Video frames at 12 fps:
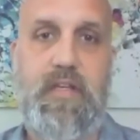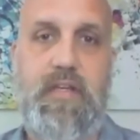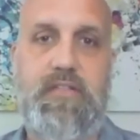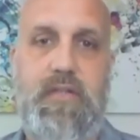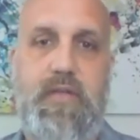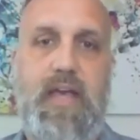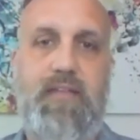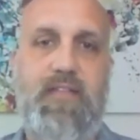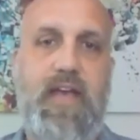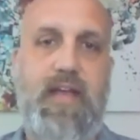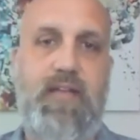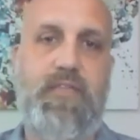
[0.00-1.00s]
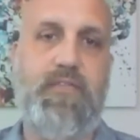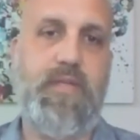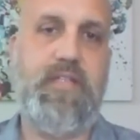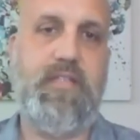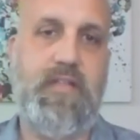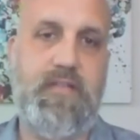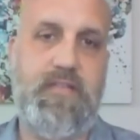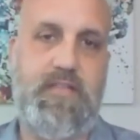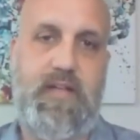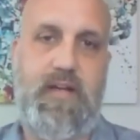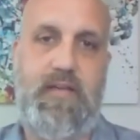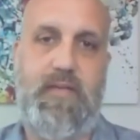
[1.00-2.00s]
So you have kind of three tiers
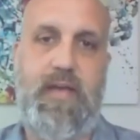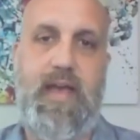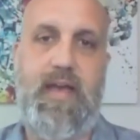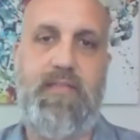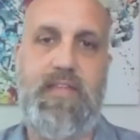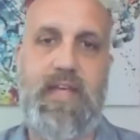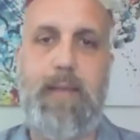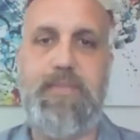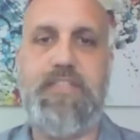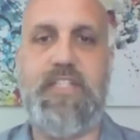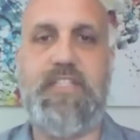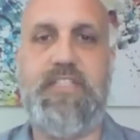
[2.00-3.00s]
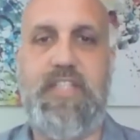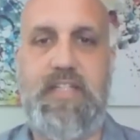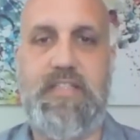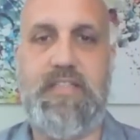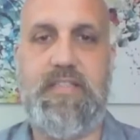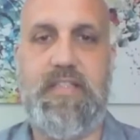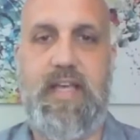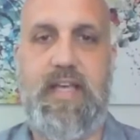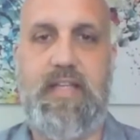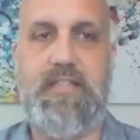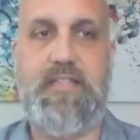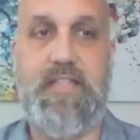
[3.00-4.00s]
there. You have the options exchanges
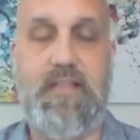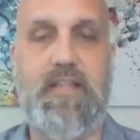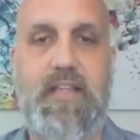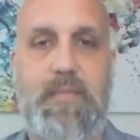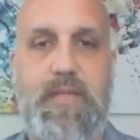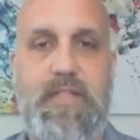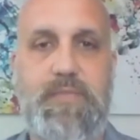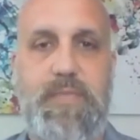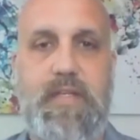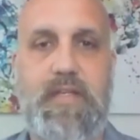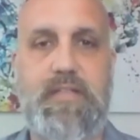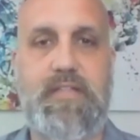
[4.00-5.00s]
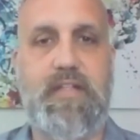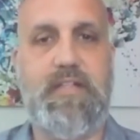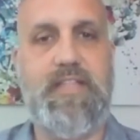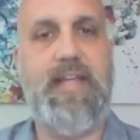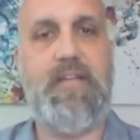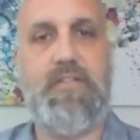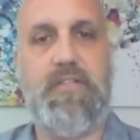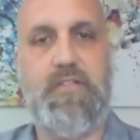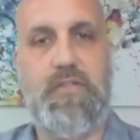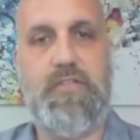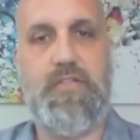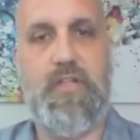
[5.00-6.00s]
that set the limits because they're entitled to
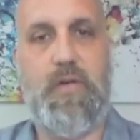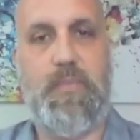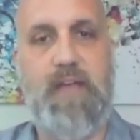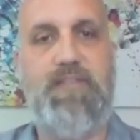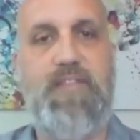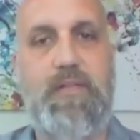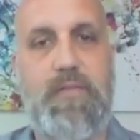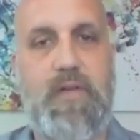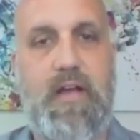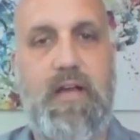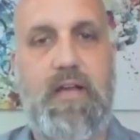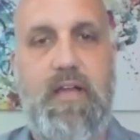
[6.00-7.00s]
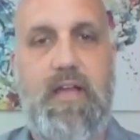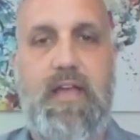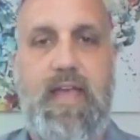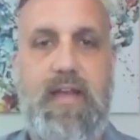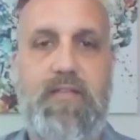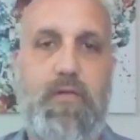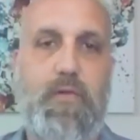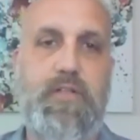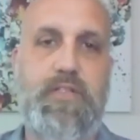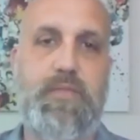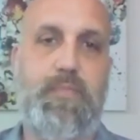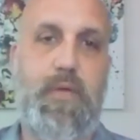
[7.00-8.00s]
do so by FINRA. And of
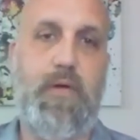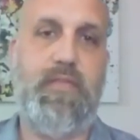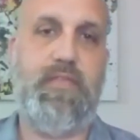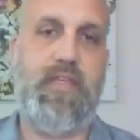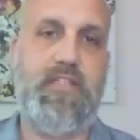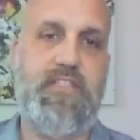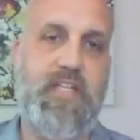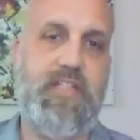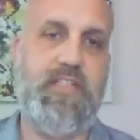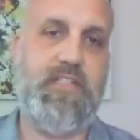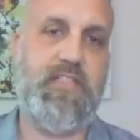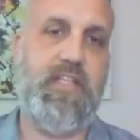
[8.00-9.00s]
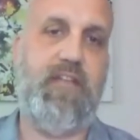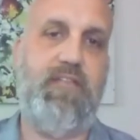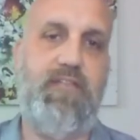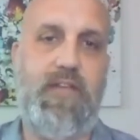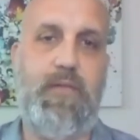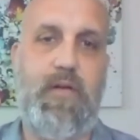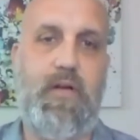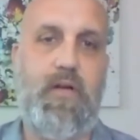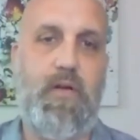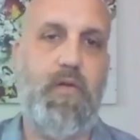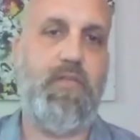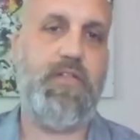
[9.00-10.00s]
course, both the exchanges and FINRA
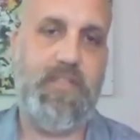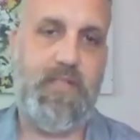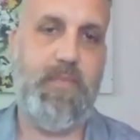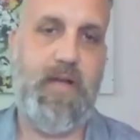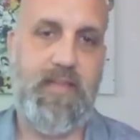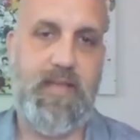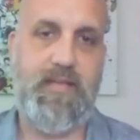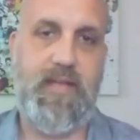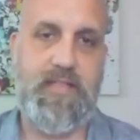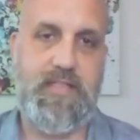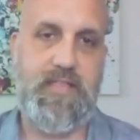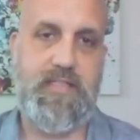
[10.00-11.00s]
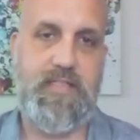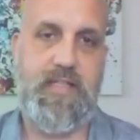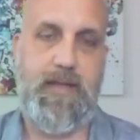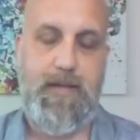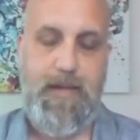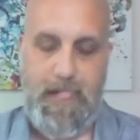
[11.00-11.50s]
are overseen by the SEC.